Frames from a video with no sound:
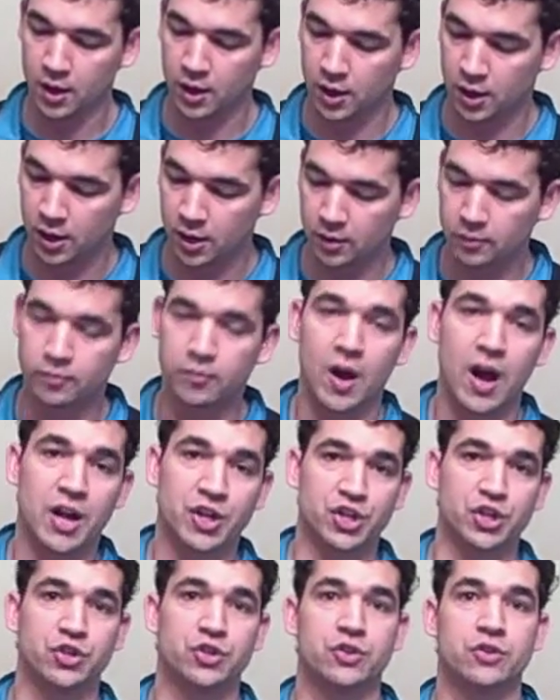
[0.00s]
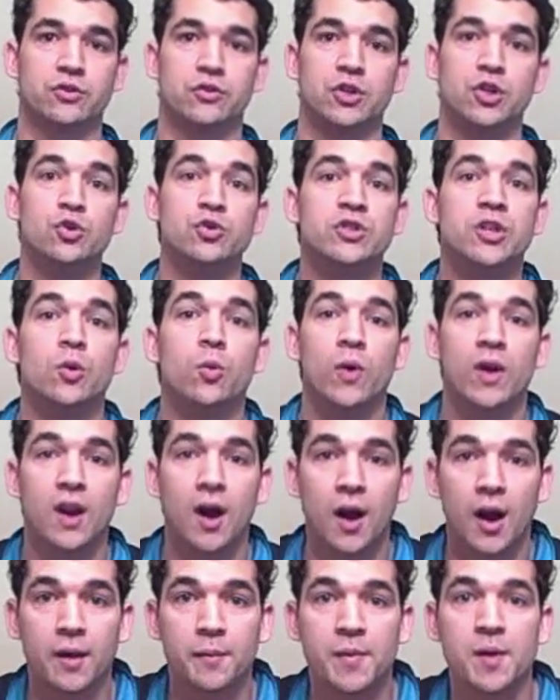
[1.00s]
I just use it when
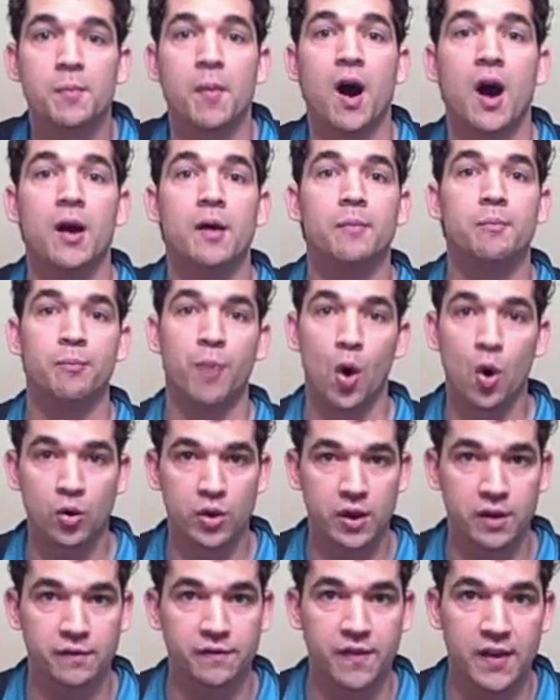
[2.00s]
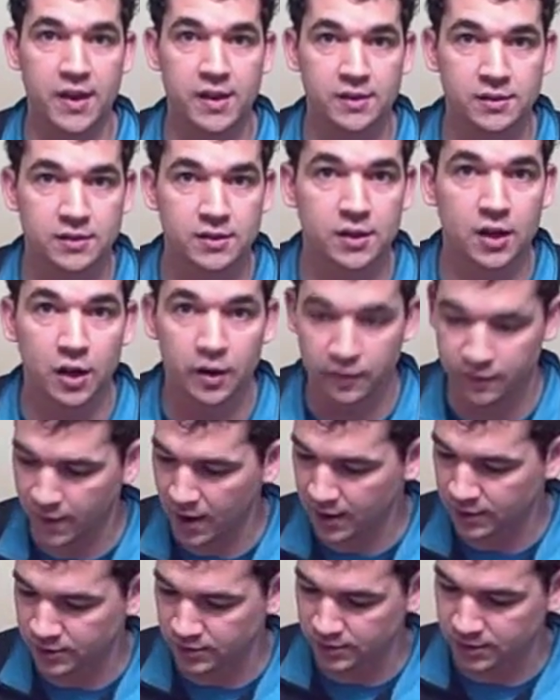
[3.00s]
I'm in my bulking phase of
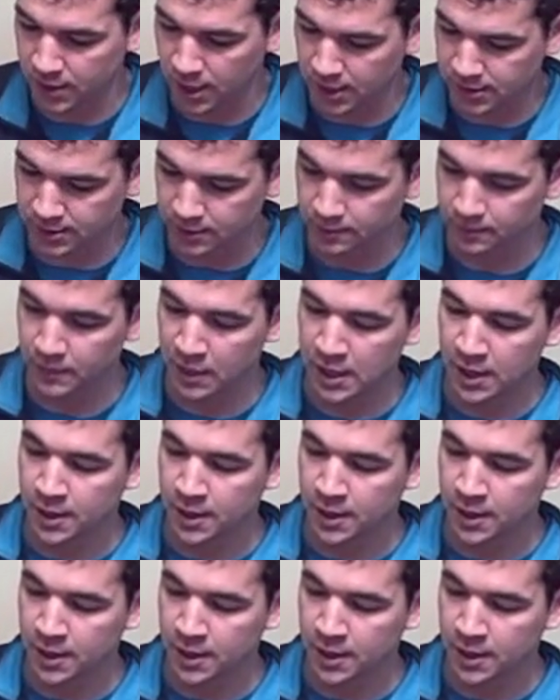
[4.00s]
exercising.